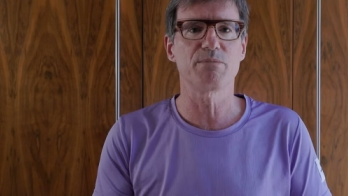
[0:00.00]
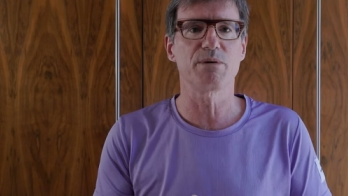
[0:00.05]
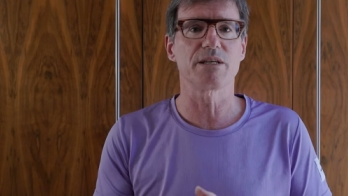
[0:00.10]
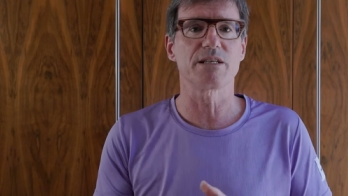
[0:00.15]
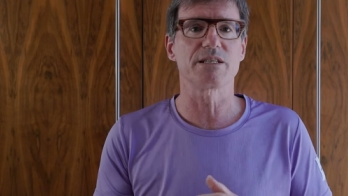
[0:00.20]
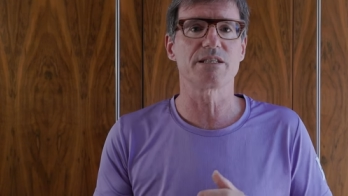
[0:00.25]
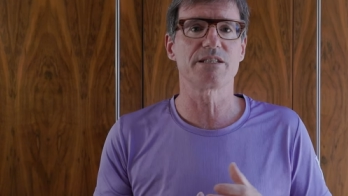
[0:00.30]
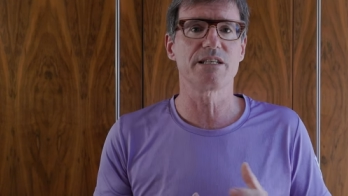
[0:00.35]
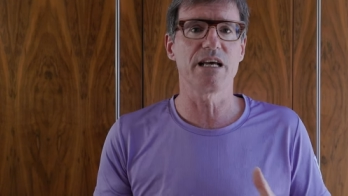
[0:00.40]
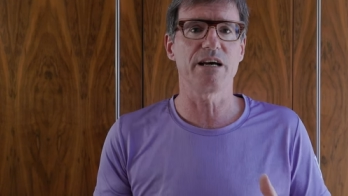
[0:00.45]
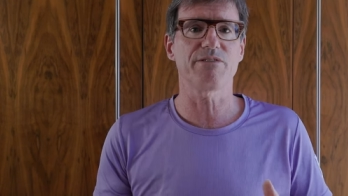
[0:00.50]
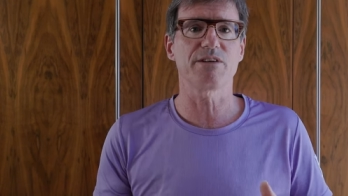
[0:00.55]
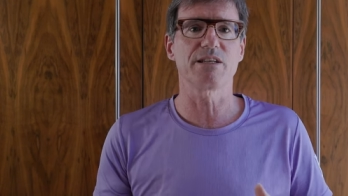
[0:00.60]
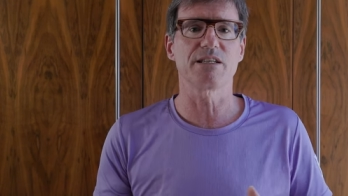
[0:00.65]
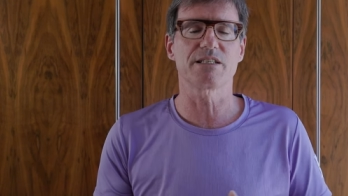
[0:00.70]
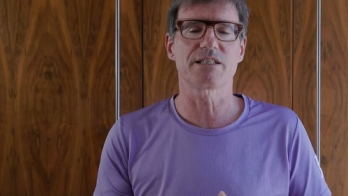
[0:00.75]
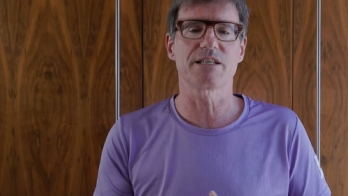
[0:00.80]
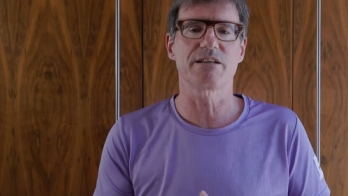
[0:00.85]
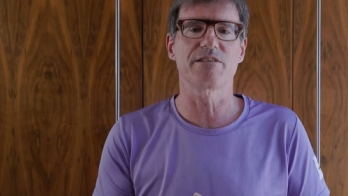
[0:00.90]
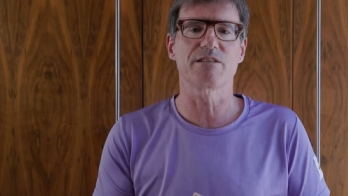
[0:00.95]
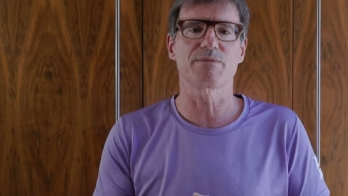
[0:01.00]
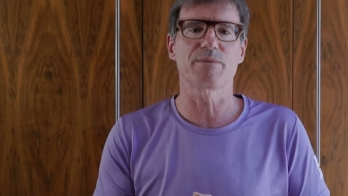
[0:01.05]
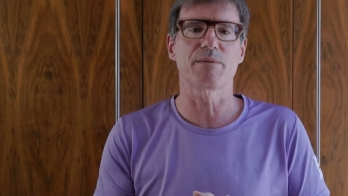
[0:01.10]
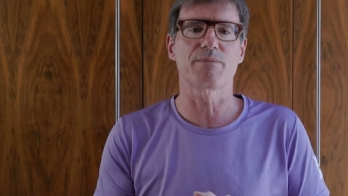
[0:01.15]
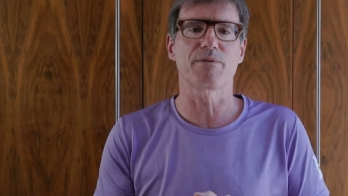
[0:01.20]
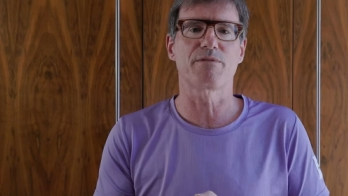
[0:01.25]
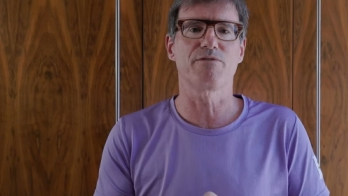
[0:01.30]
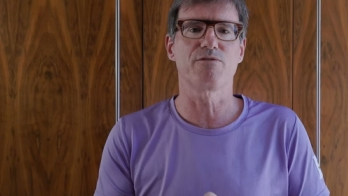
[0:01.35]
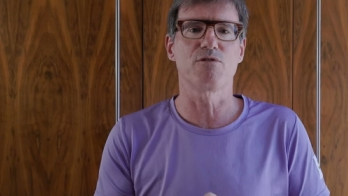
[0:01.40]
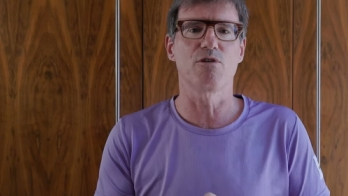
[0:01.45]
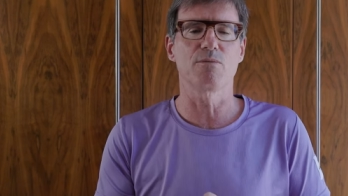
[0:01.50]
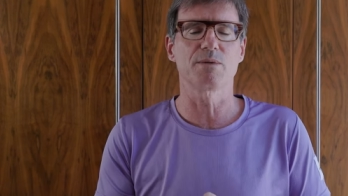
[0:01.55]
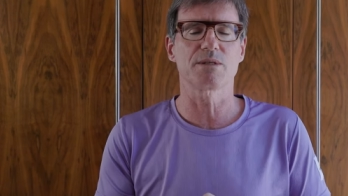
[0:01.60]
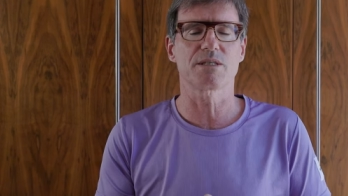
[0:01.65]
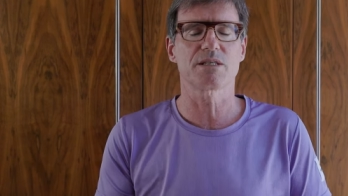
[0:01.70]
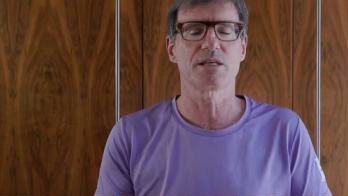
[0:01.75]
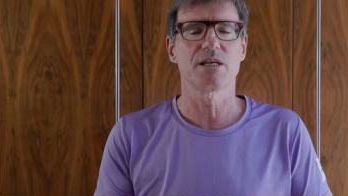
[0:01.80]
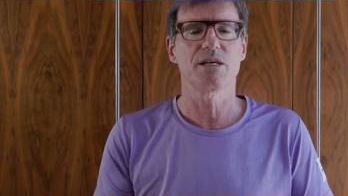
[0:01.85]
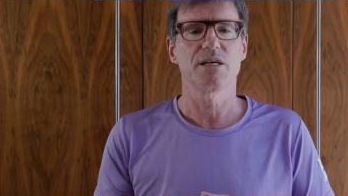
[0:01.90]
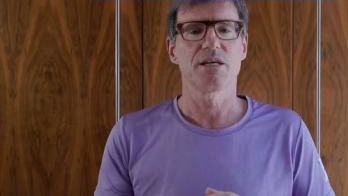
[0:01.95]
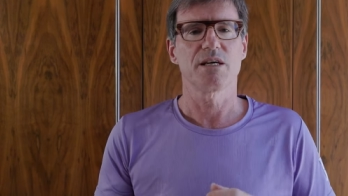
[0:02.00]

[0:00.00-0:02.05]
but is definitely serious about performance.